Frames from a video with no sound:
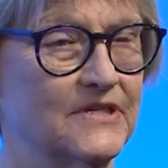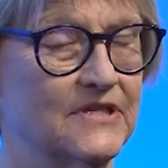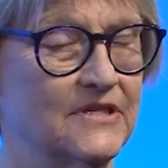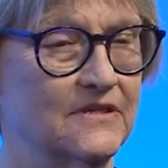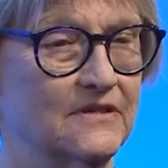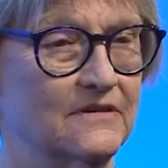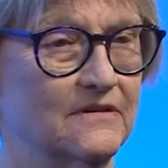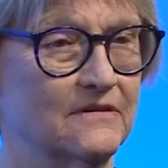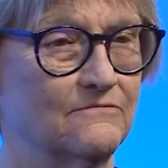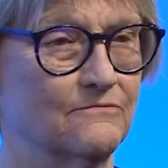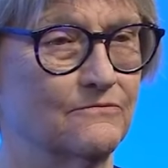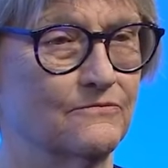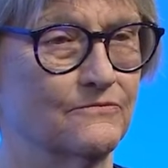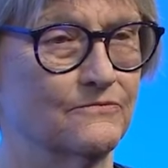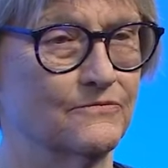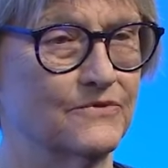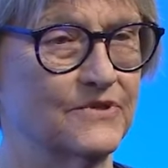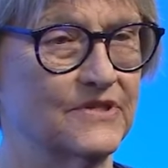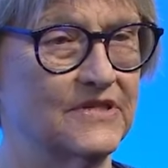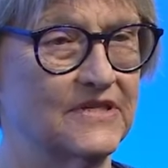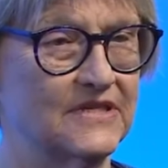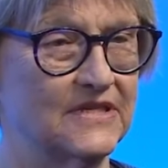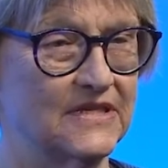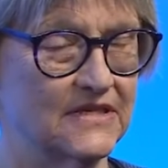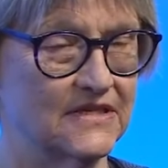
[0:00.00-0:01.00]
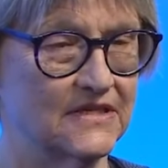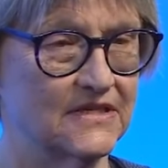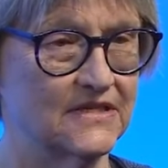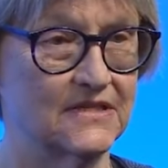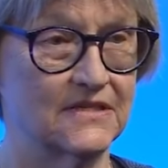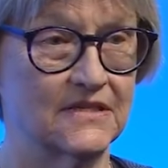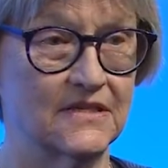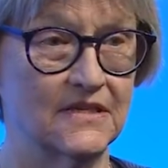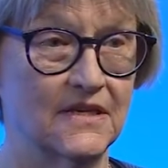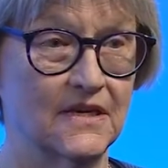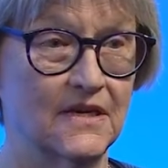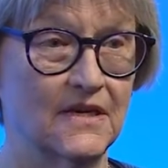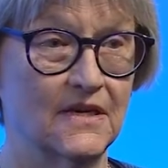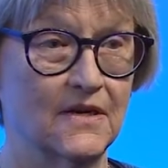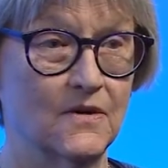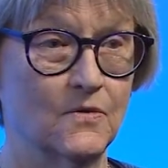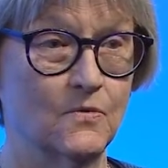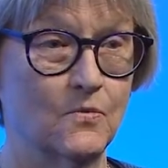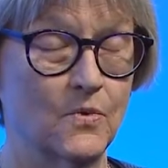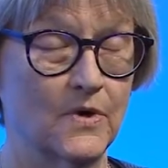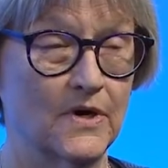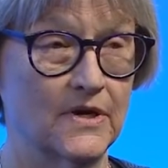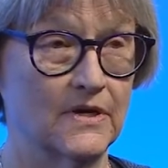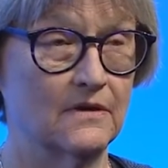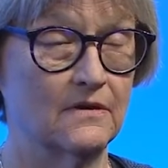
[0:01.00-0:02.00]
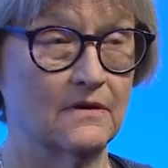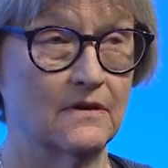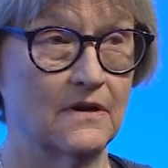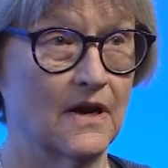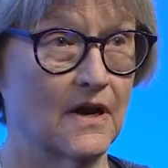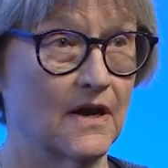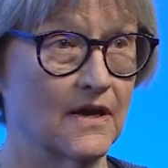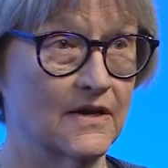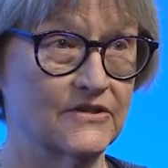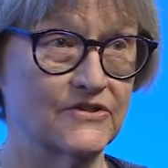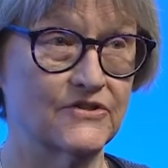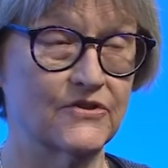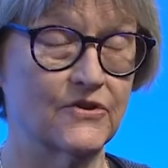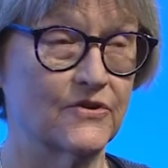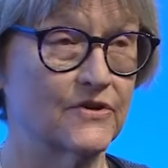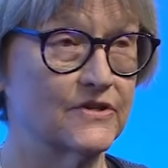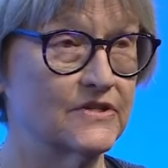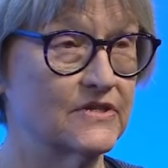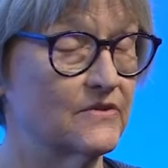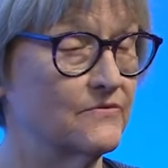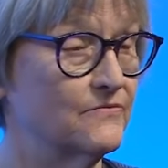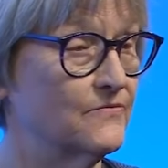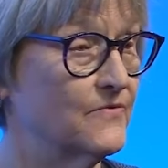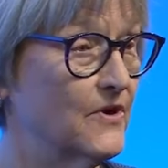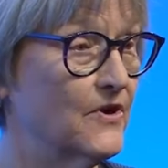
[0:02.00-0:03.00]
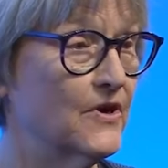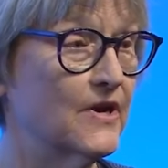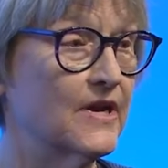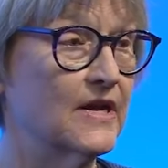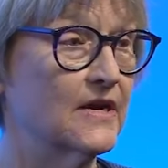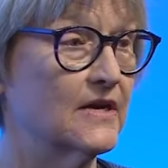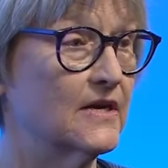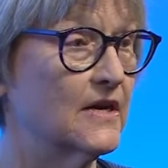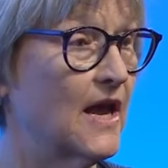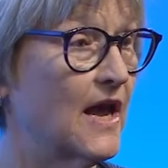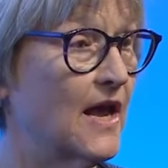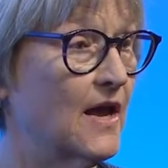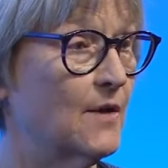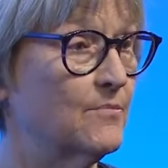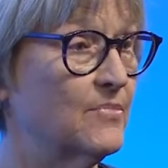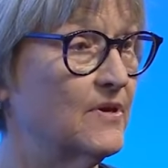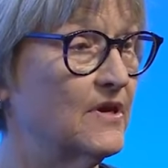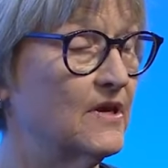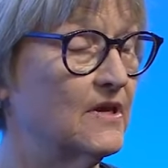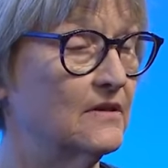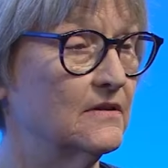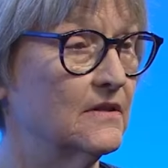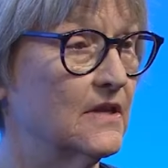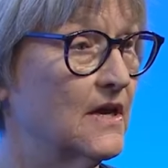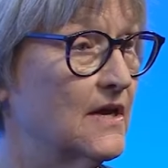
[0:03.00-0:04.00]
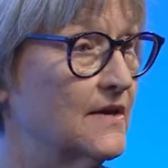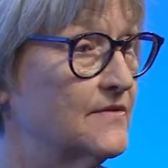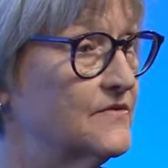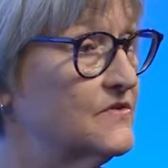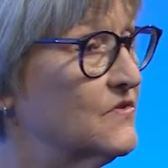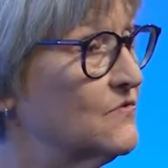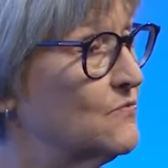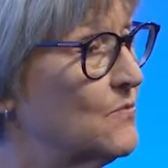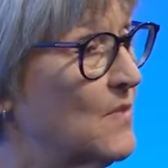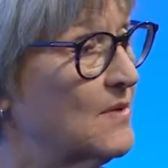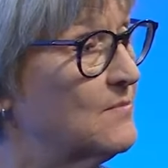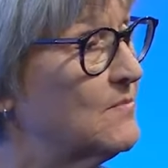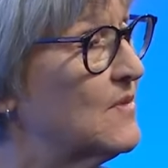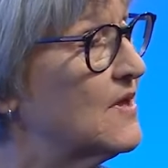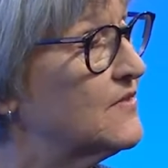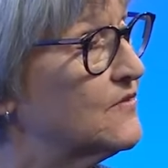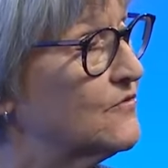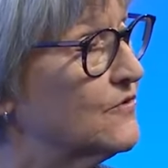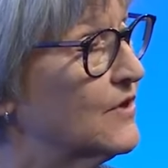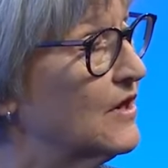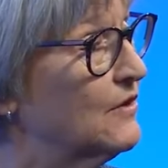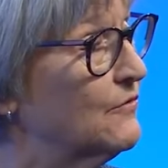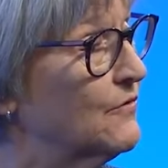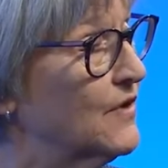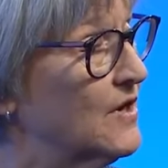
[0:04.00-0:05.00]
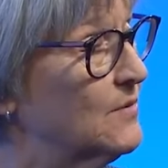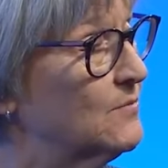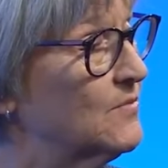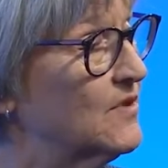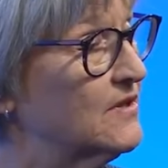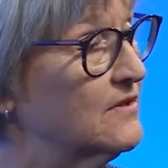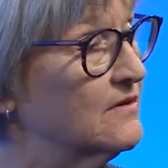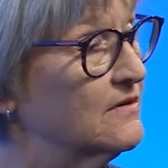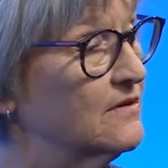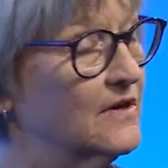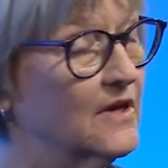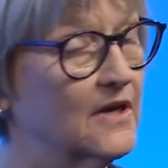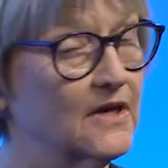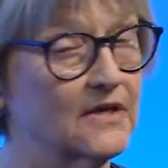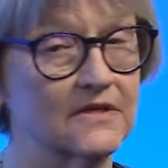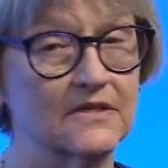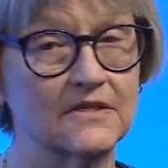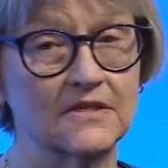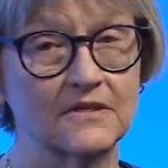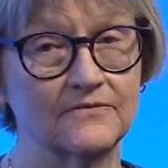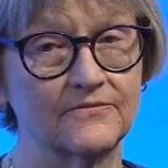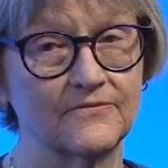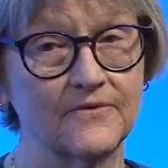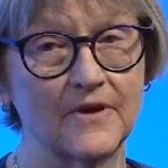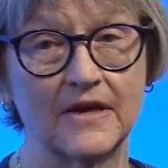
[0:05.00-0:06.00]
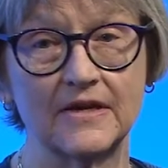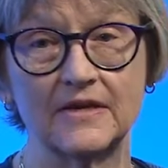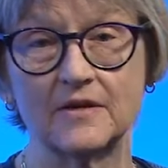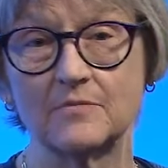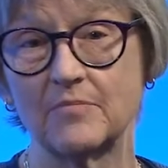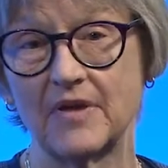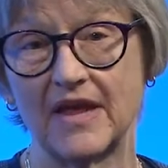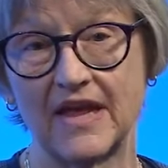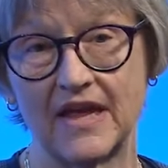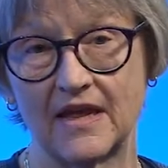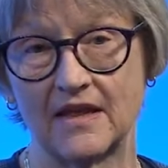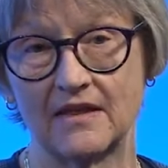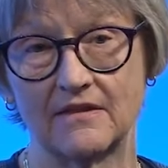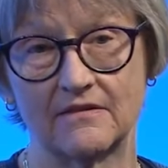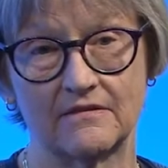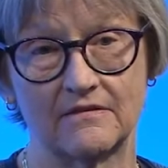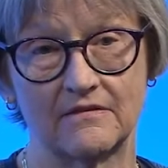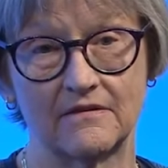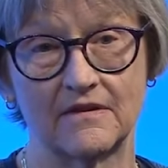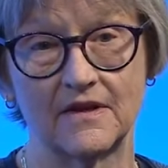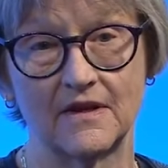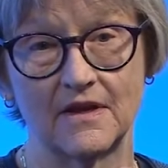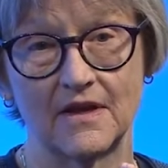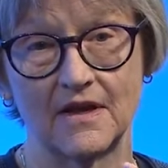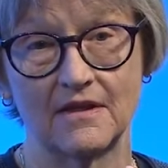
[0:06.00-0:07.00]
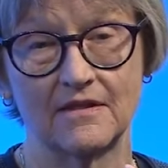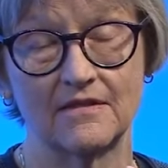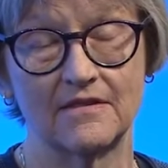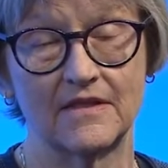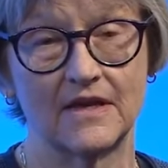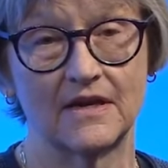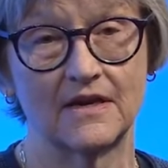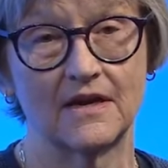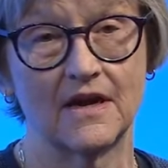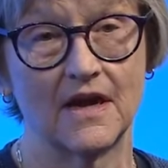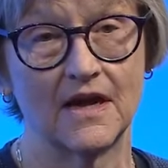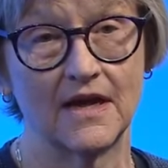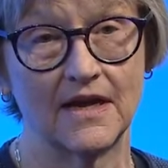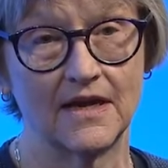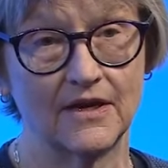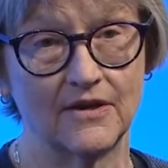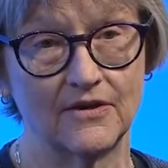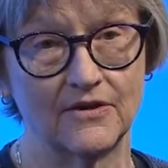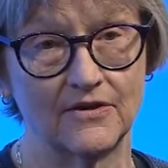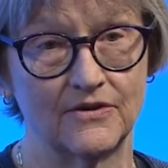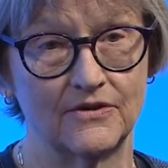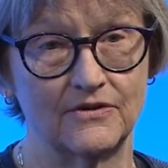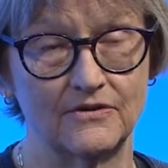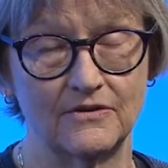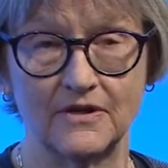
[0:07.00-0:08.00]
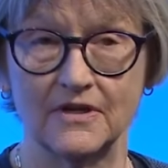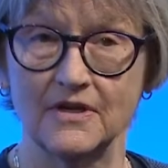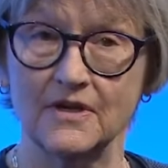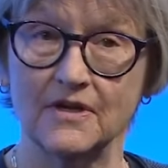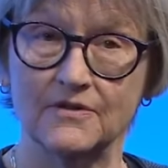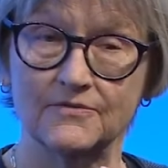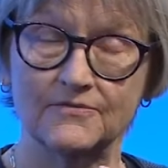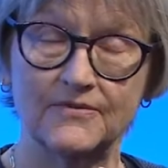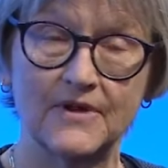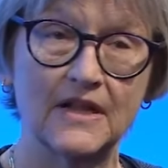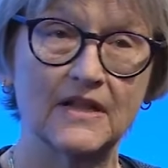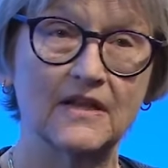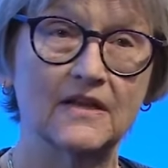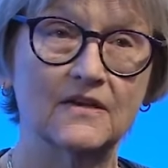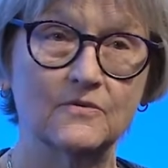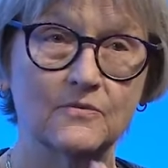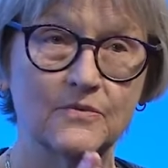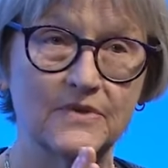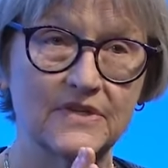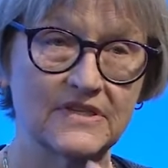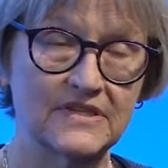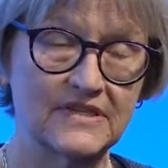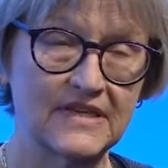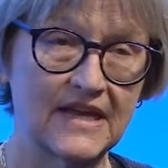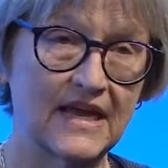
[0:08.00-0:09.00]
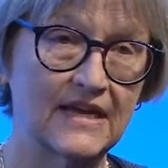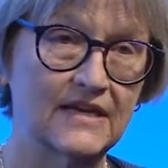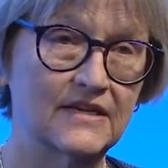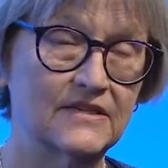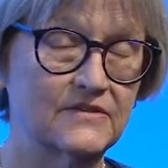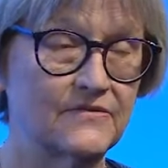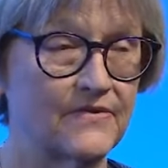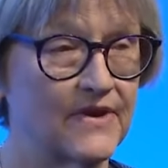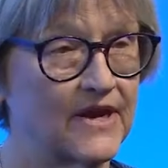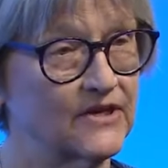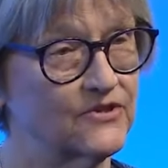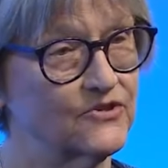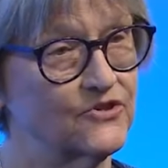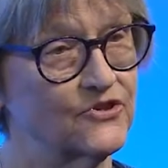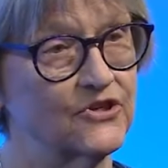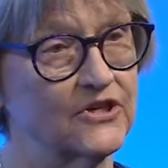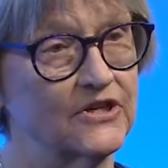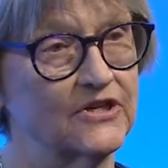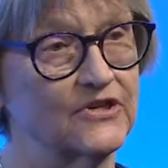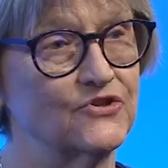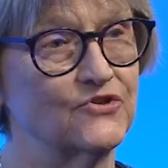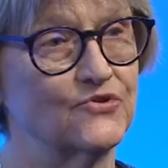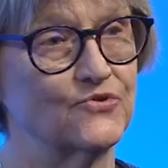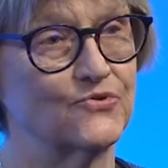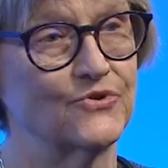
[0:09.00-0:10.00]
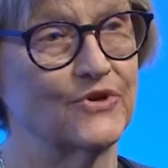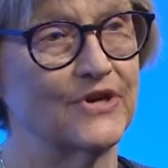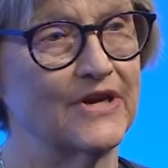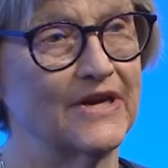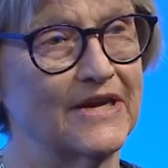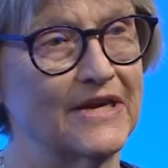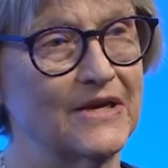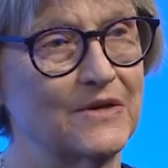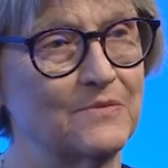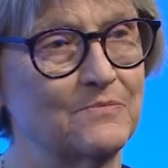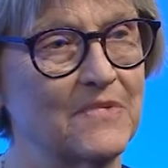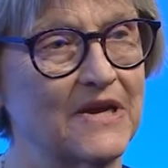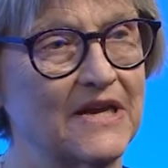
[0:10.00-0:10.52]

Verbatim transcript: to resist what I saw as the very unhappy lives of my mother and grandmother, and to find a path that I could follow with satisfaction and joy in